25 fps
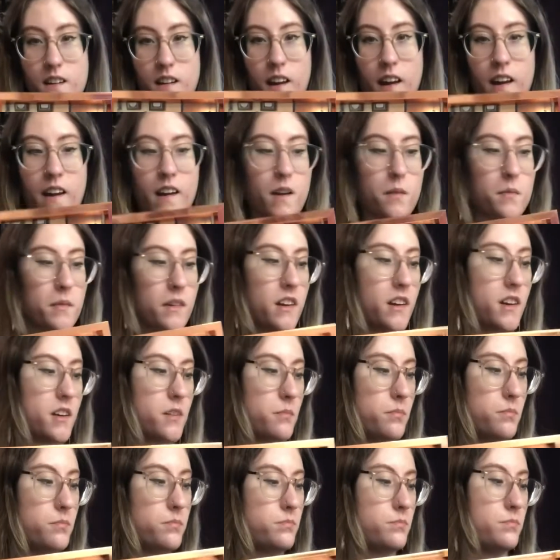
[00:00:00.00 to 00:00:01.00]
and I'm gonna
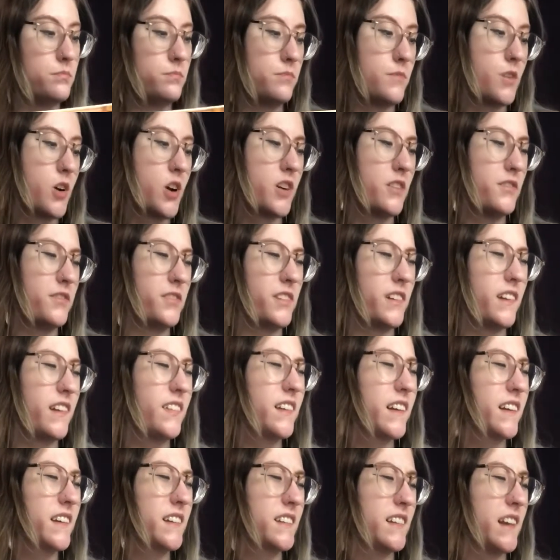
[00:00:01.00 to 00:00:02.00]
hopefully
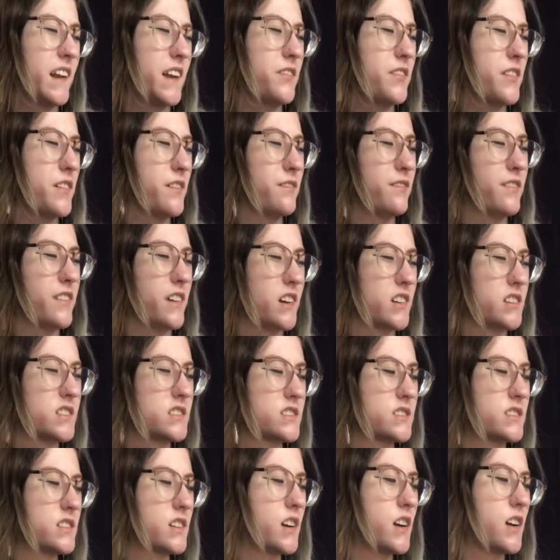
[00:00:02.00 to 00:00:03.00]
like see if it
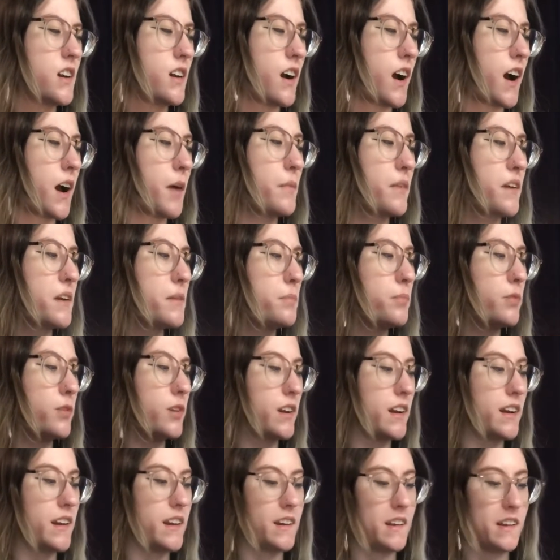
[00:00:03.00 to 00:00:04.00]
fits. I'm gonna put
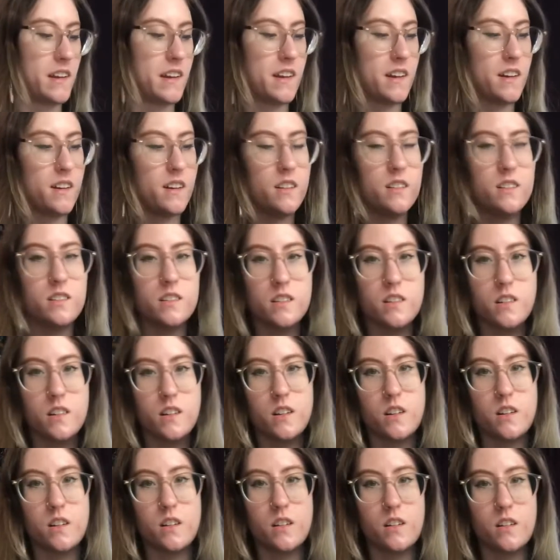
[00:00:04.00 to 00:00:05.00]
it in here.
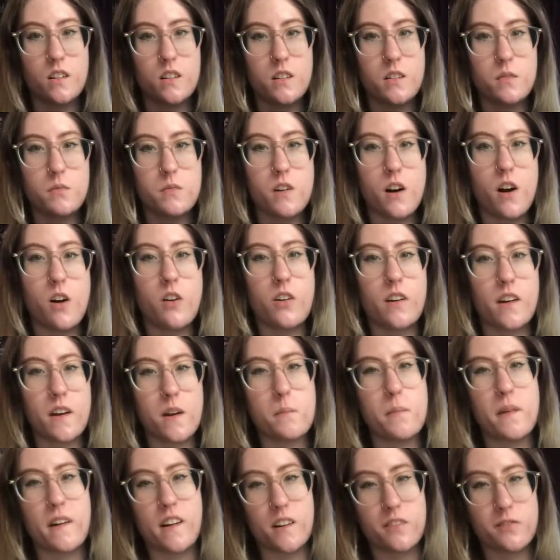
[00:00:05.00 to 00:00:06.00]
I'll get a
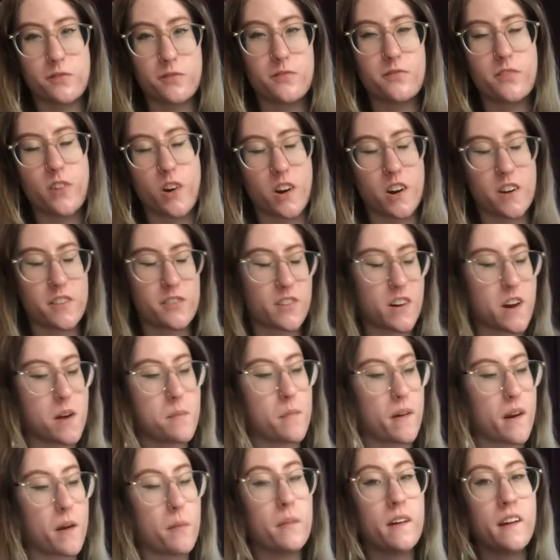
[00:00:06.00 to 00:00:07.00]
bigger photo frame,
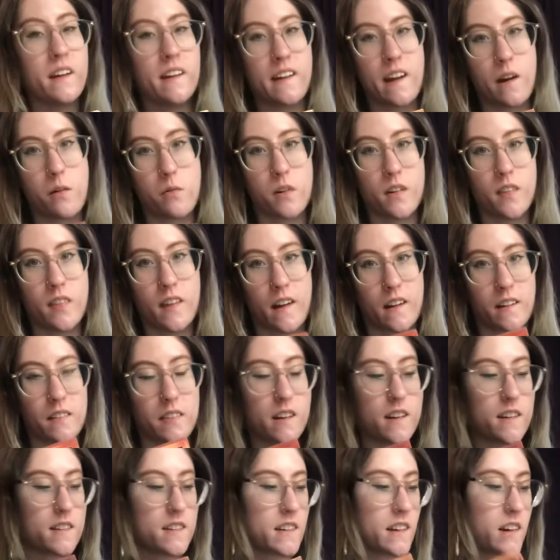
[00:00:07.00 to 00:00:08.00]
but I'm gonna get one like
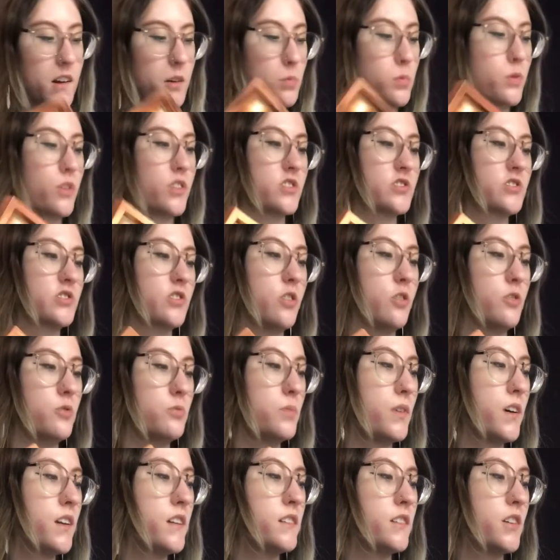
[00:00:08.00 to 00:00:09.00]
this, like a rose gold
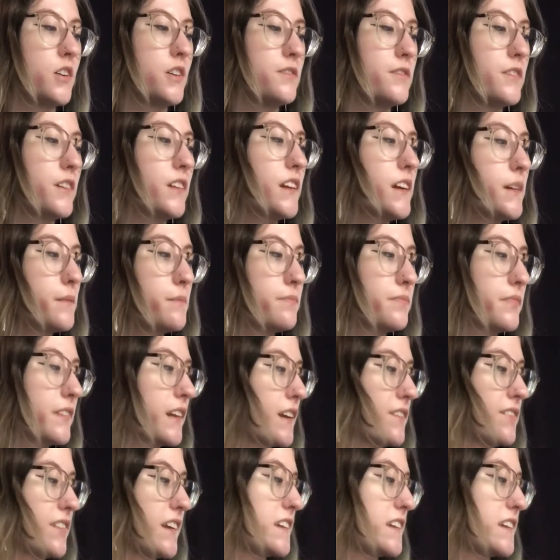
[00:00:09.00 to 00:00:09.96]
one, hopefully, if they